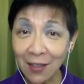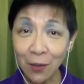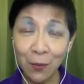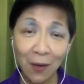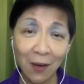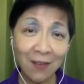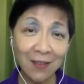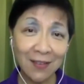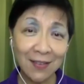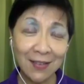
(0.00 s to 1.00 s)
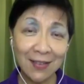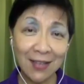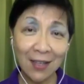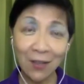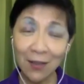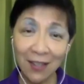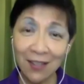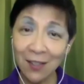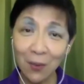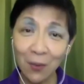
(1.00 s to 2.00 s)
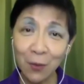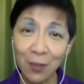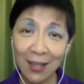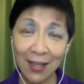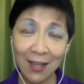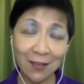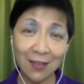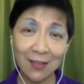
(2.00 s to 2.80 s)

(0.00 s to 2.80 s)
go wrong, how things don't work out.